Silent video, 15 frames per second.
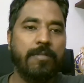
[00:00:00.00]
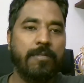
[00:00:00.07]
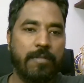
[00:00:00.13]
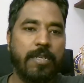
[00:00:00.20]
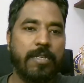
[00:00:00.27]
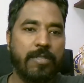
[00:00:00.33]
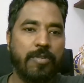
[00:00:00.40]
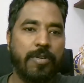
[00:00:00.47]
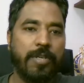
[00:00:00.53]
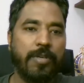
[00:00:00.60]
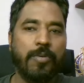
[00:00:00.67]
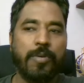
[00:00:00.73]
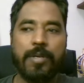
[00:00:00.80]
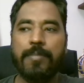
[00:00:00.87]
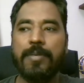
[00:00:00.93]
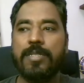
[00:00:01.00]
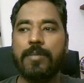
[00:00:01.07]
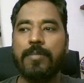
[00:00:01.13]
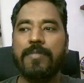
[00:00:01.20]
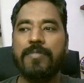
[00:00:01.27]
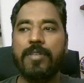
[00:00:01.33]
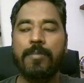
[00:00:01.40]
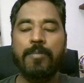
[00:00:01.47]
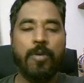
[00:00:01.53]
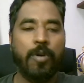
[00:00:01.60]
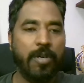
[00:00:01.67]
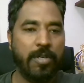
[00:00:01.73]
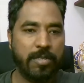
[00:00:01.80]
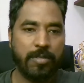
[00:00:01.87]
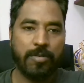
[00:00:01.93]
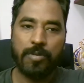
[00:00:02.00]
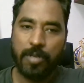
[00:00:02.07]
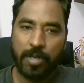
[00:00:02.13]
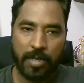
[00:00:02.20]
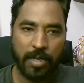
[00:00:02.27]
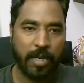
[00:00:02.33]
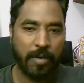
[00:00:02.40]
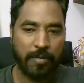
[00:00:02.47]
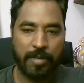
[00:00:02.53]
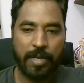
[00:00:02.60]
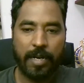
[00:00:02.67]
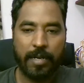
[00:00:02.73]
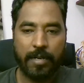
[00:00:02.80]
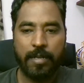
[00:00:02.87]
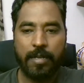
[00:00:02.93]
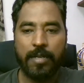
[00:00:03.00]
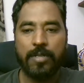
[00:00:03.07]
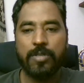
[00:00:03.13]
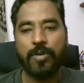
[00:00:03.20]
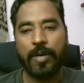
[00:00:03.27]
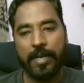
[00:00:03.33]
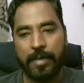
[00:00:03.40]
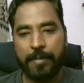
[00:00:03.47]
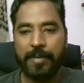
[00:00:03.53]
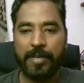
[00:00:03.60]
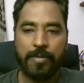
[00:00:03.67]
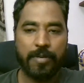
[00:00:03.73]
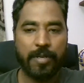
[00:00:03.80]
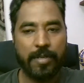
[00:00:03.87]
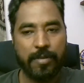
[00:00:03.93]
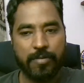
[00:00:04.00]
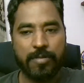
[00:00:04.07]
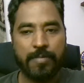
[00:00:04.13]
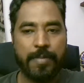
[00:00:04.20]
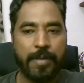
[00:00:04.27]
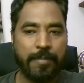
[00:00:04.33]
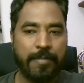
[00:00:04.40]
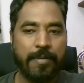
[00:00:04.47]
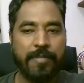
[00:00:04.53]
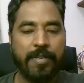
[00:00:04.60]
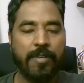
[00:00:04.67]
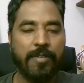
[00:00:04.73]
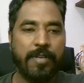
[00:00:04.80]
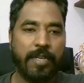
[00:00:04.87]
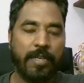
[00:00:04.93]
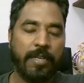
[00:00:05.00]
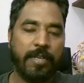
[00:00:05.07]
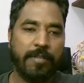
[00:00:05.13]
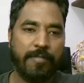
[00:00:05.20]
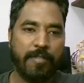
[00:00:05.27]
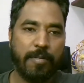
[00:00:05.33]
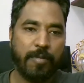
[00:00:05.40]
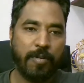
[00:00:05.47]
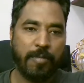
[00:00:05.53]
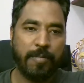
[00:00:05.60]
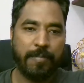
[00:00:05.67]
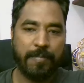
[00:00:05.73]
yes, you can do it. But some of the boards do not allow that. So ITB, you can use paper when you're taking it from home.